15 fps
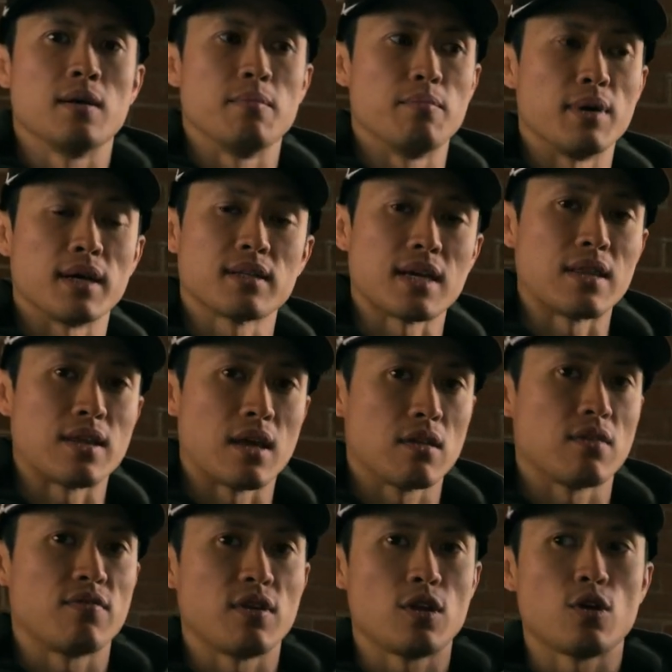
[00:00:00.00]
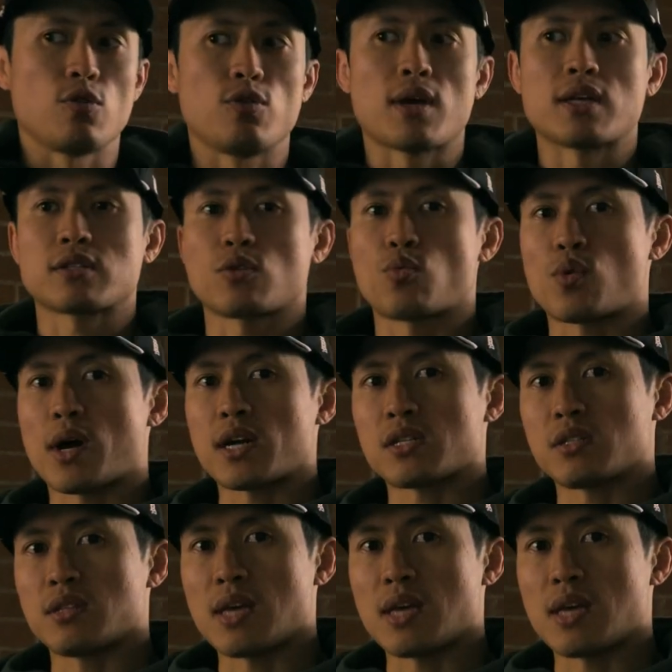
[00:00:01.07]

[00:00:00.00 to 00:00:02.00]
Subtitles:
But at the end of the video, you guys can watch